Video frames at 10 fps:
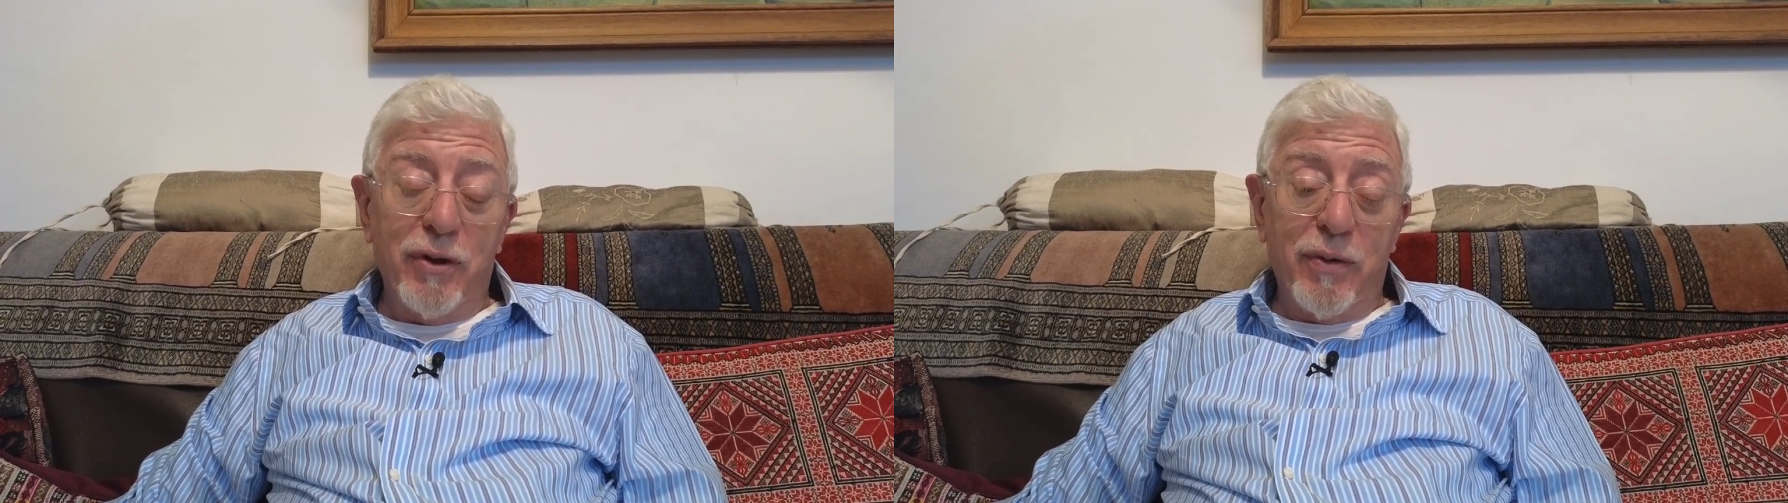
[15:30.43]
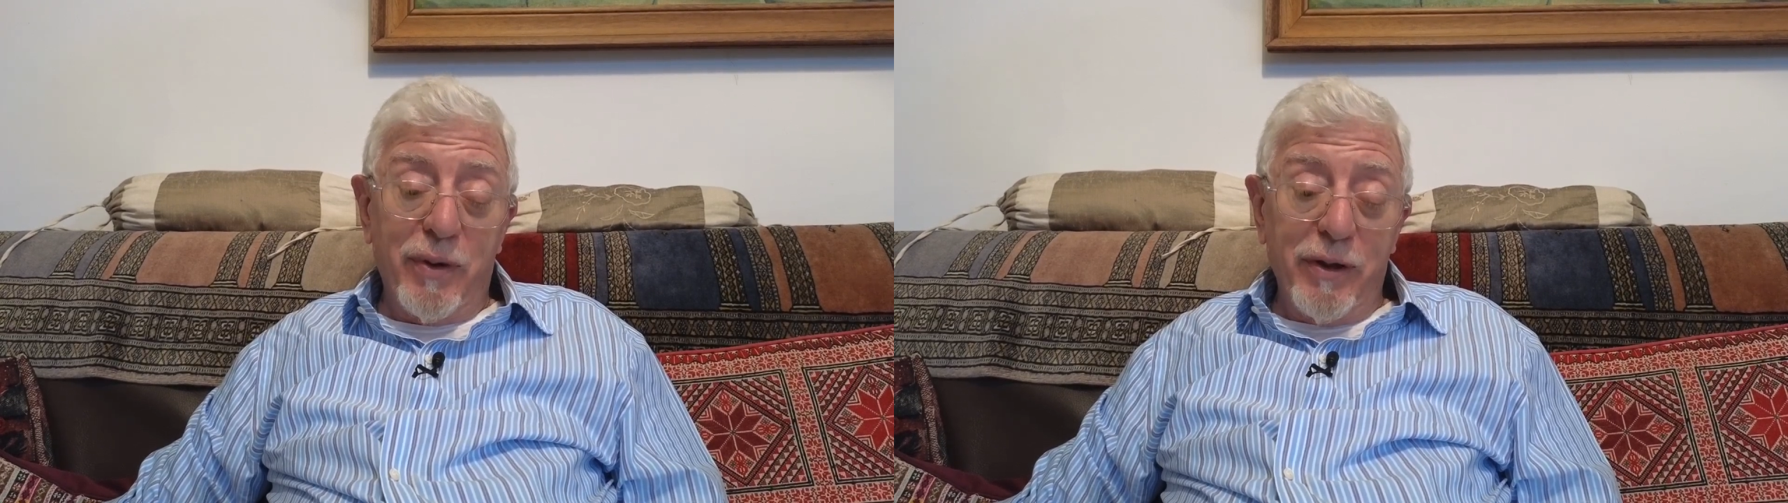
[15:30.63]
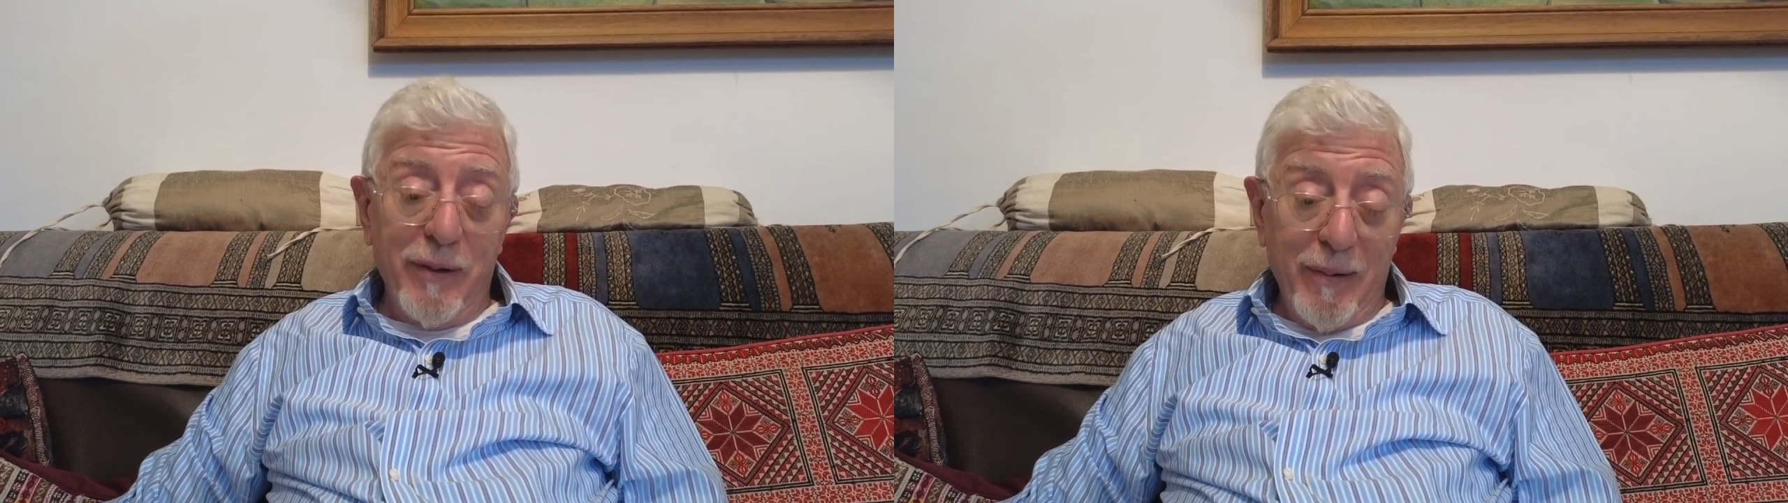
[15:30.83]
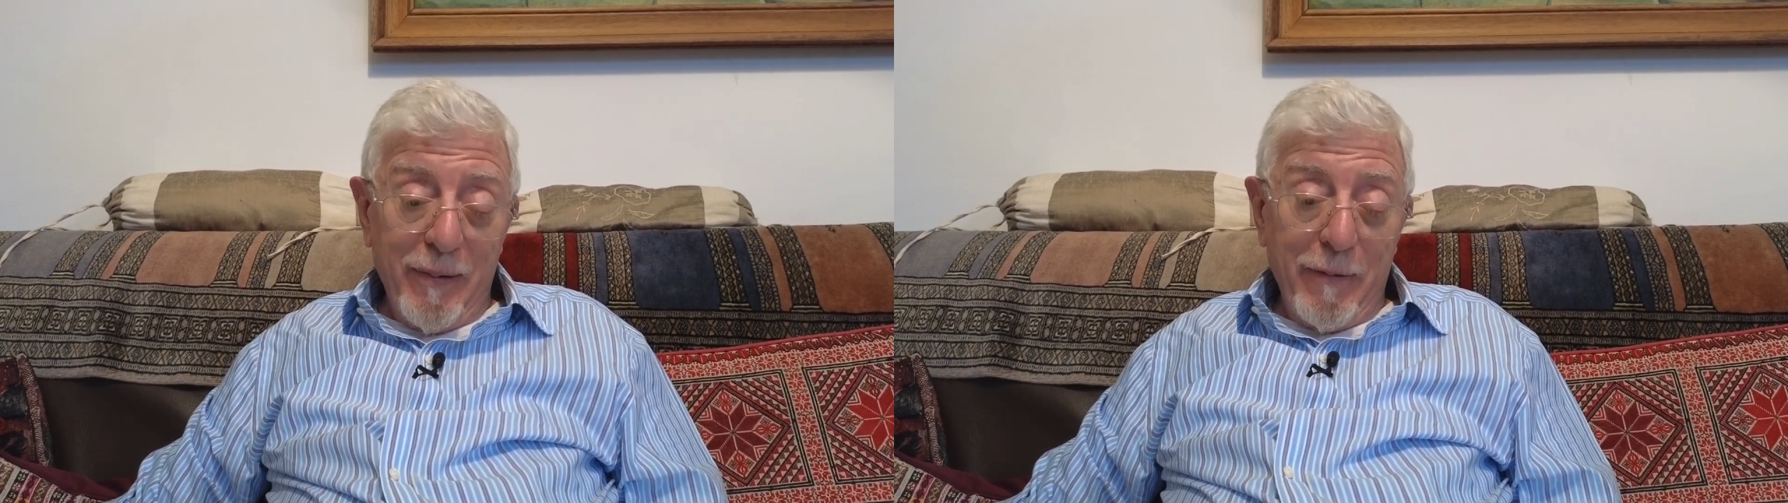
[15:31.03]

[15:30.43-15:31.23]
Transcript: degree.